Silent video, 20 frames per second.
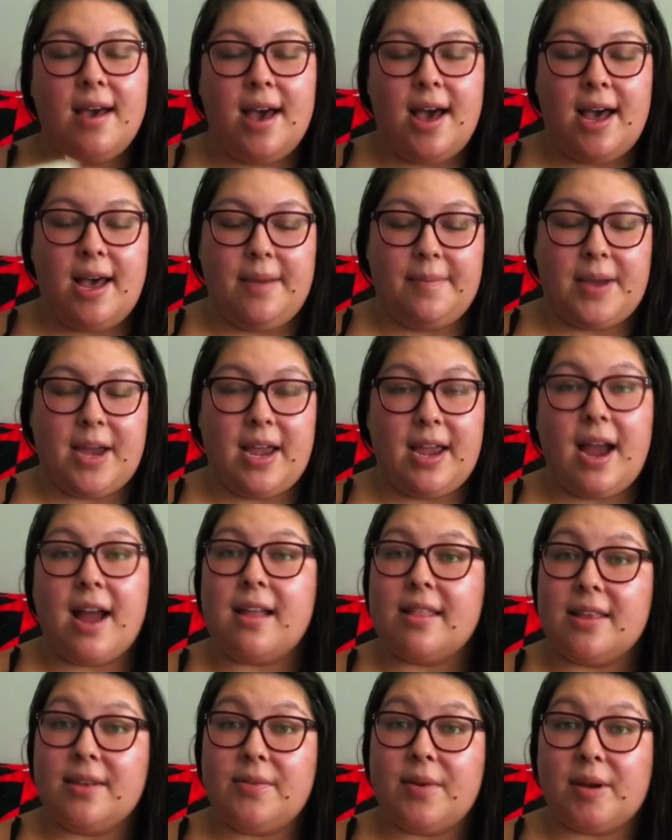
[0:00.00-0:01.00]
I
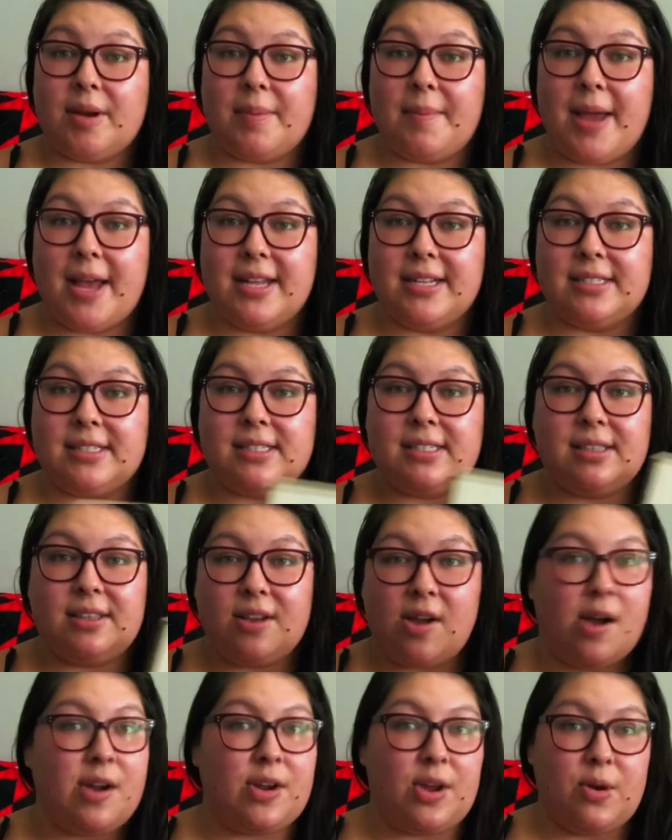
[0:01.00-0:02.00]
highly recommend
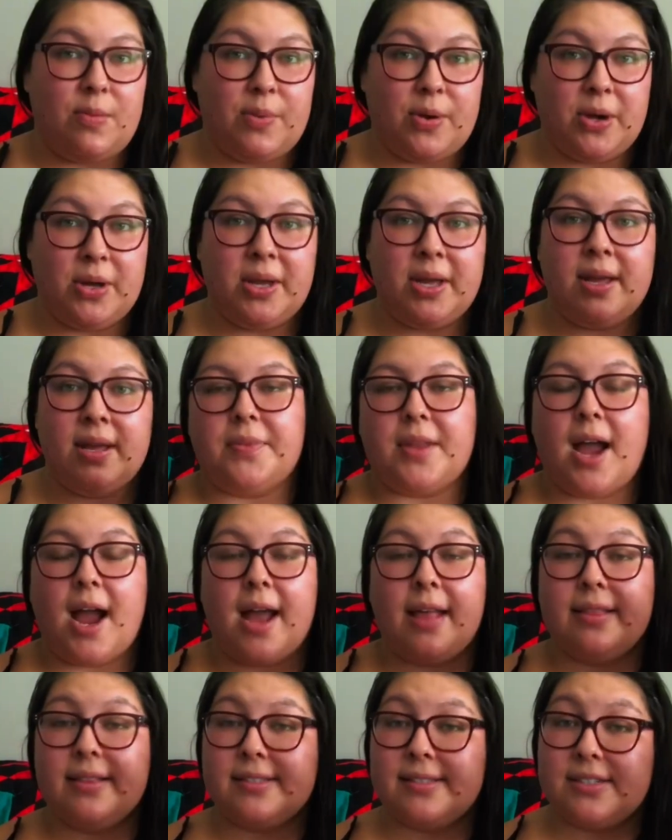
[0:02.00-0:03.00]
the audiobook.
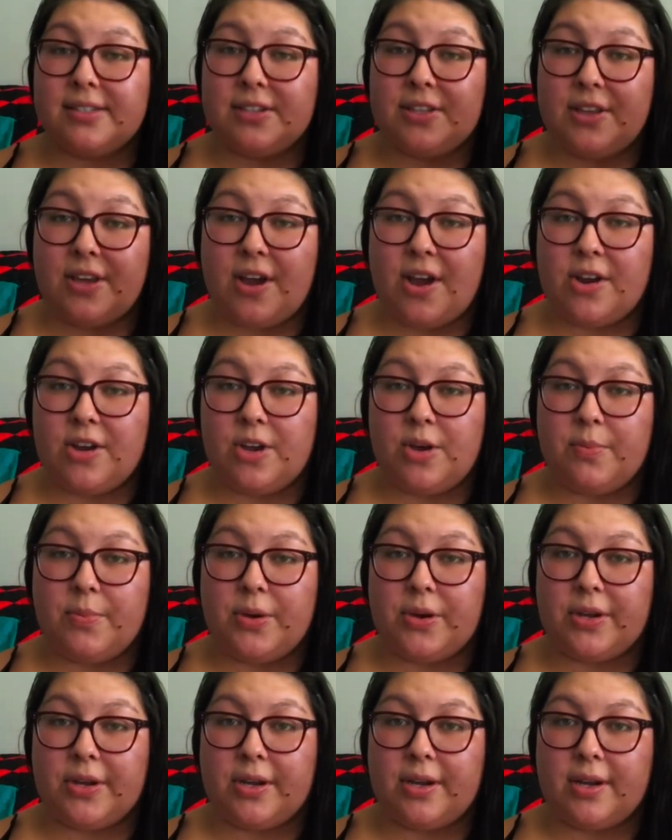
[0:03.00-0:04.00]
I listened to the
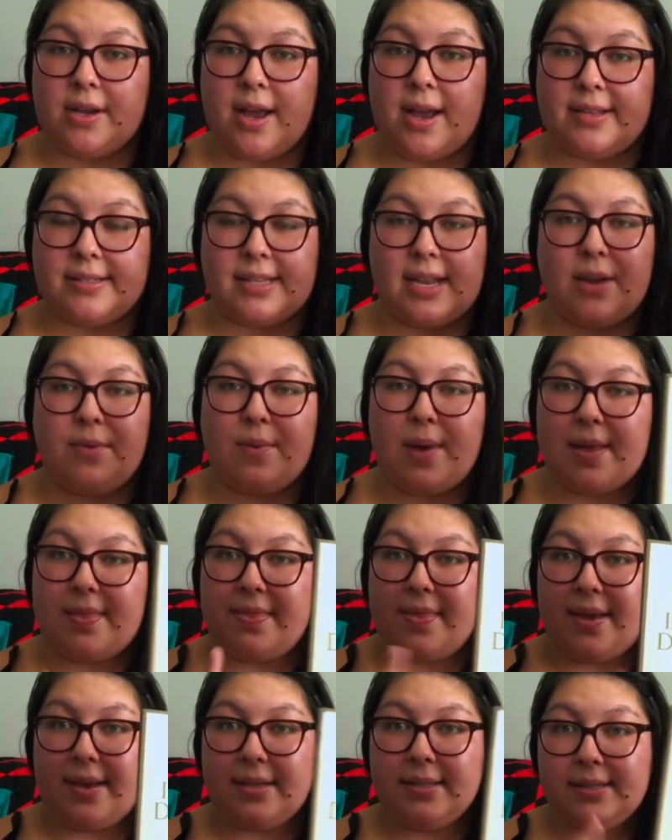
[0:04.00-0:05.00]
audiobook as I read
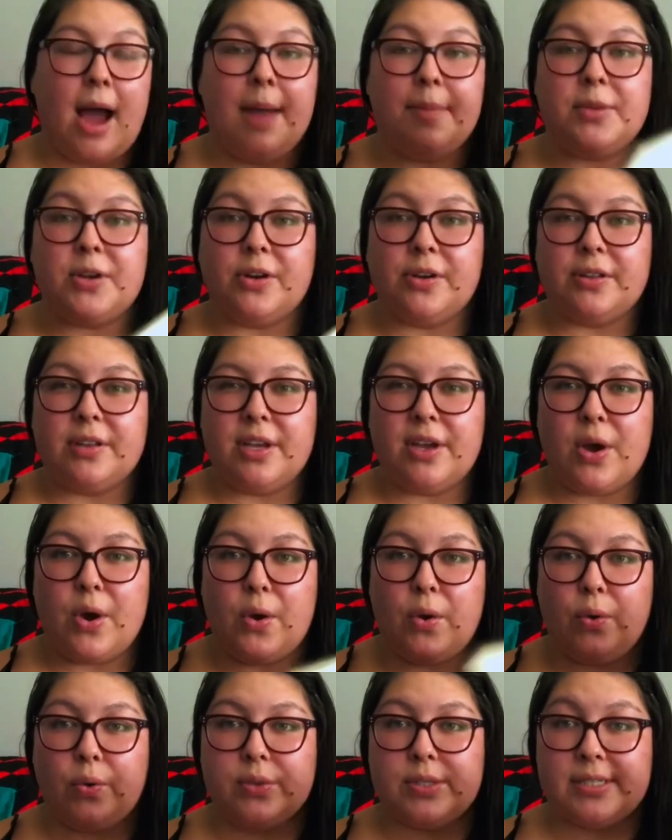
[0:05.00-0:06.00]
this. I'm currently
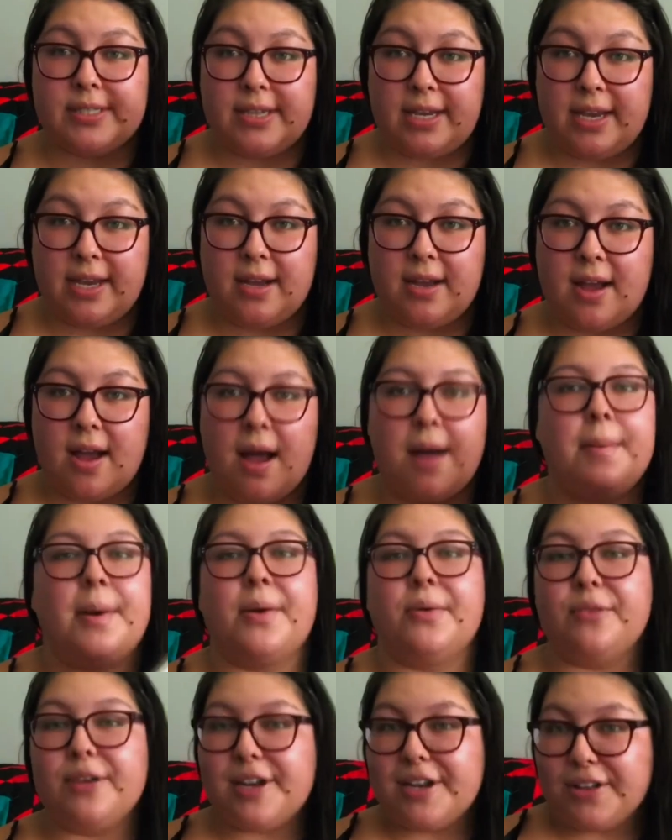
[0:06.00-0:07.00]
hosting
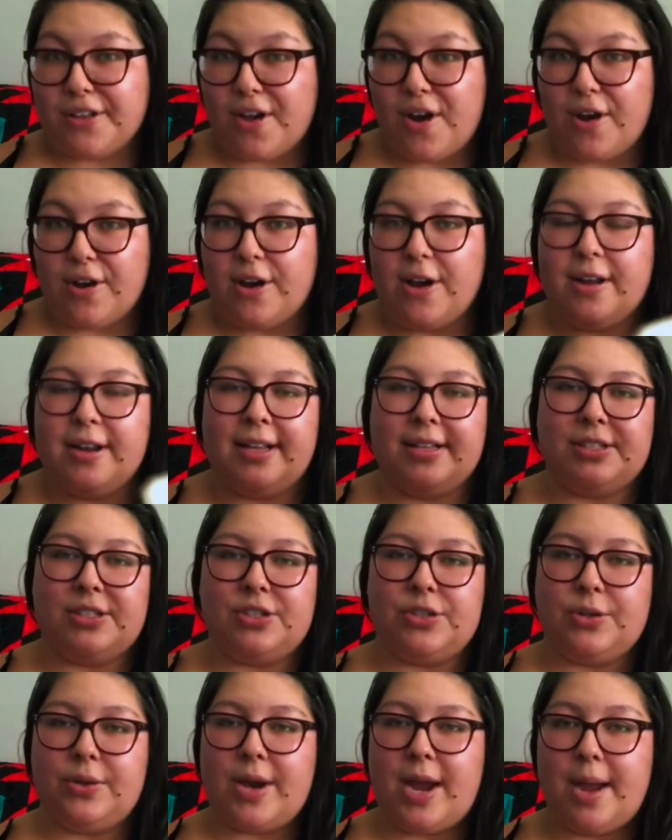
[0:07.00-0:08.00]
a read-along on
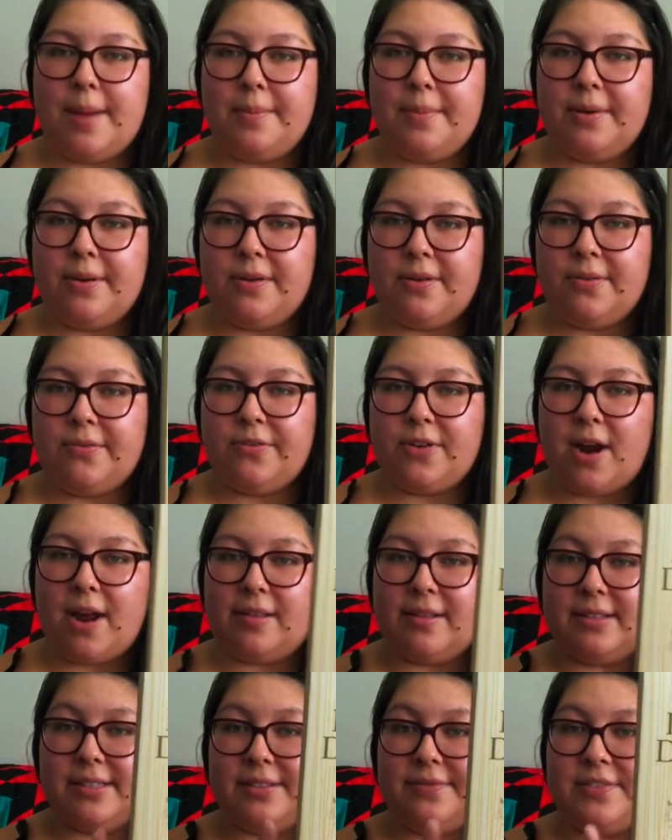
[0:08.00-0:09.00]
Instagram for
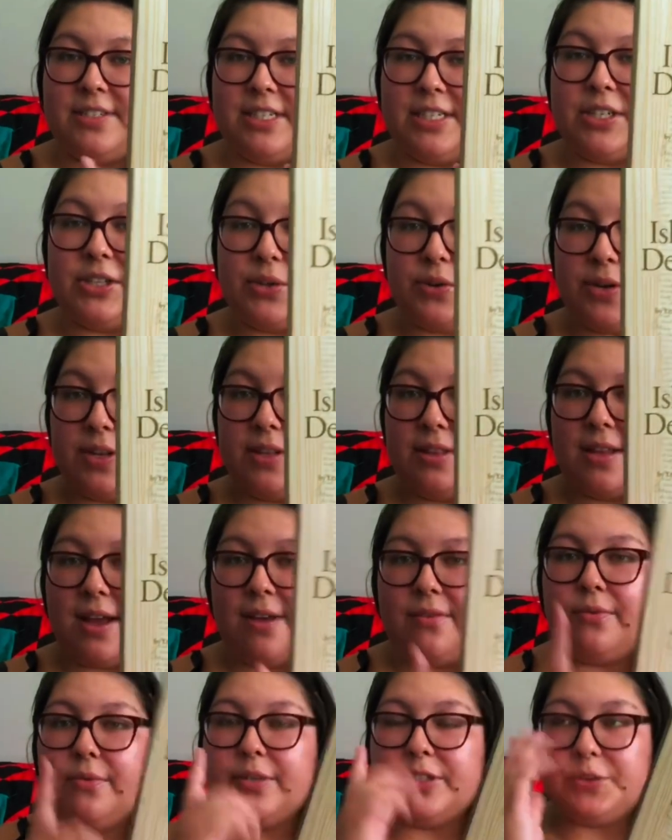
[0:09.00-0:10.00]
Islands of Decolonial
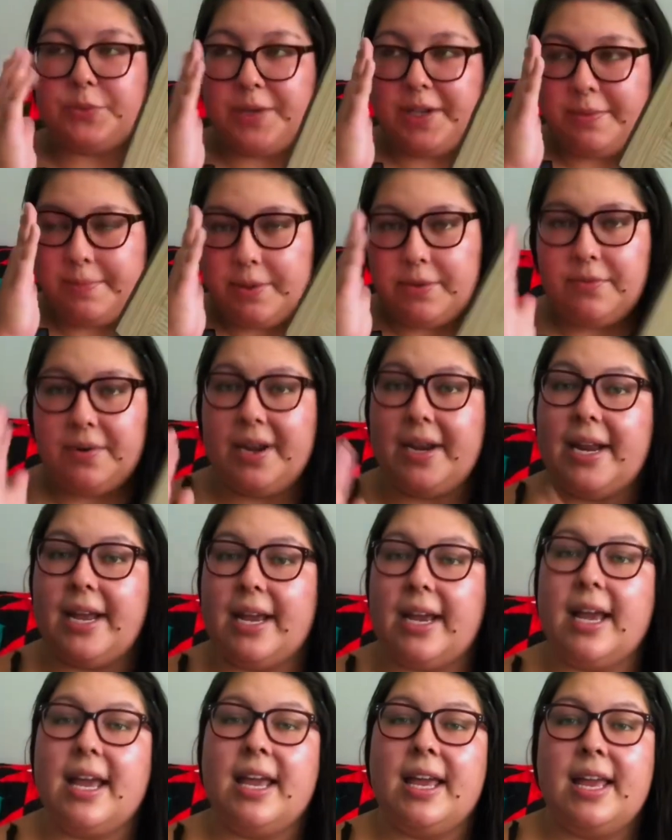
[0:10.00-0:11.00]
Love, which we have been
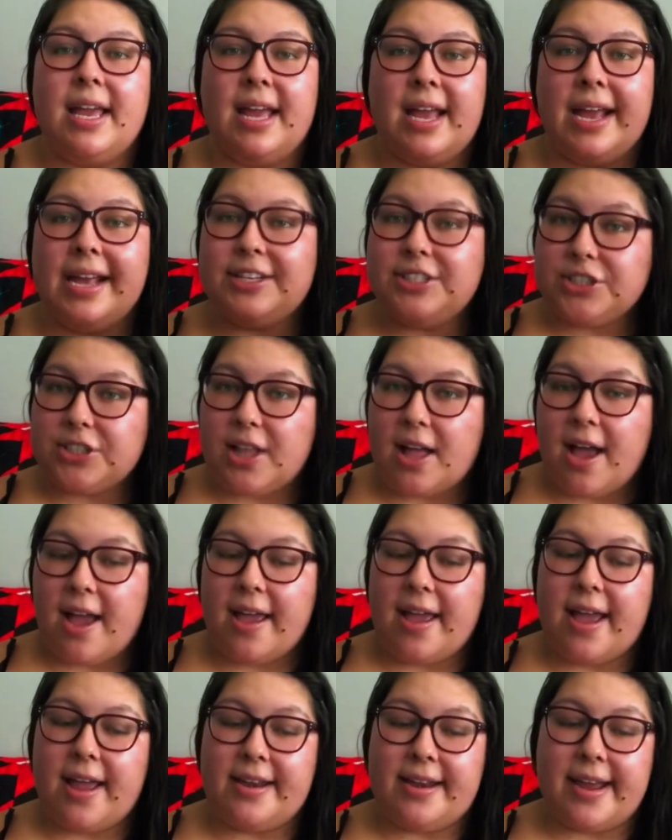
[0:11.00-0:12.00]
reading in July,
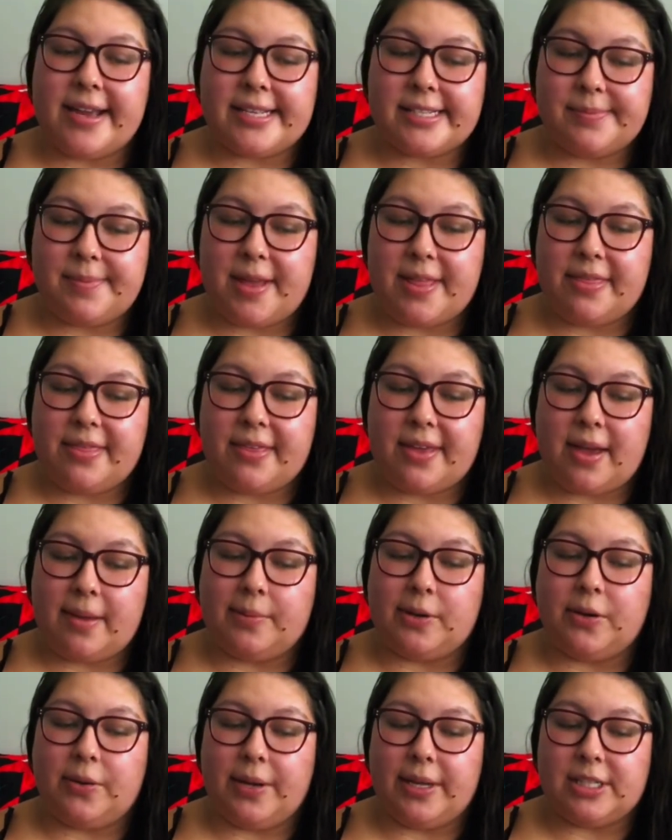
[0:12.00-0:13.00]
and next month I'm
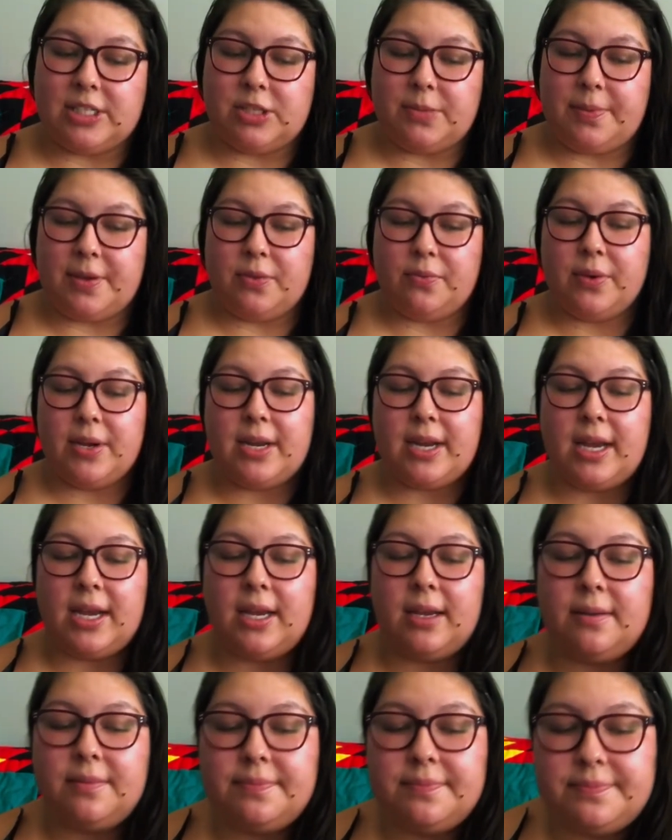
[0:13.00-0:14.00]
going to be
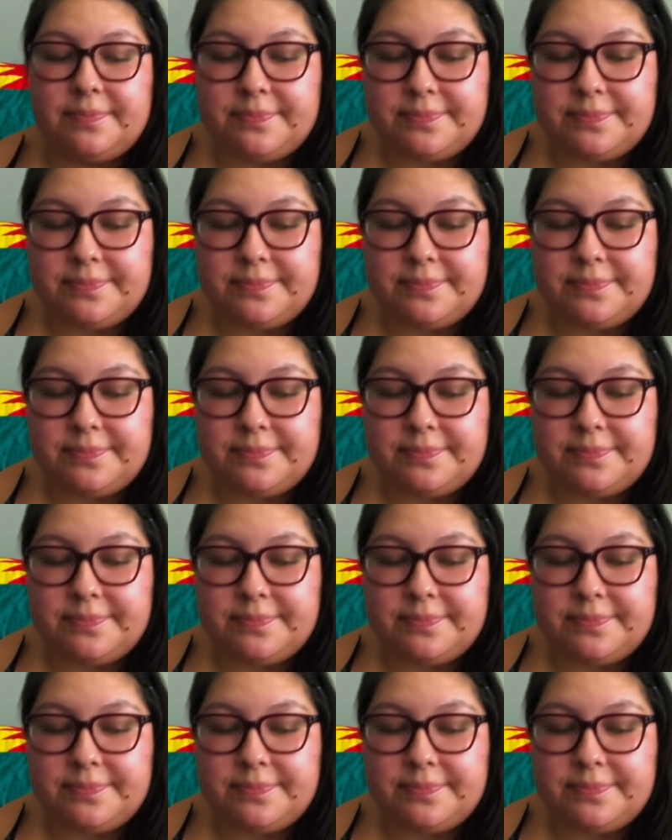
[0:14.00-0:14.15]
reading,